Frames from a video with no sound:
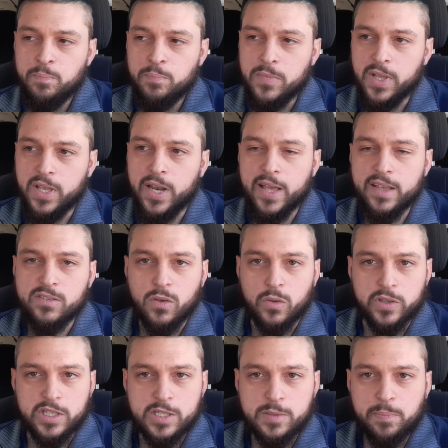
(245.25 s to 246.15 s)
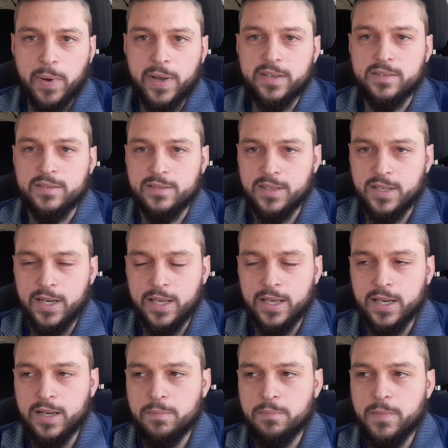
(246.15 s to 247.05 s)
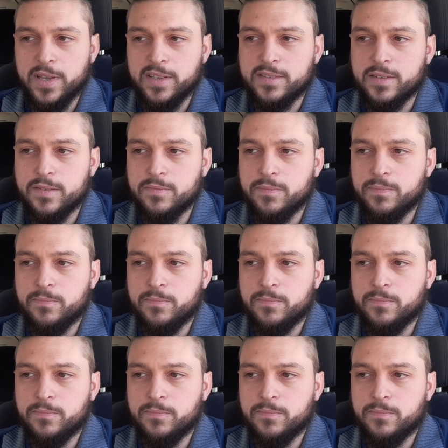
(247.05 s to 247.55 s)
And it has all these spices in it, and it makes it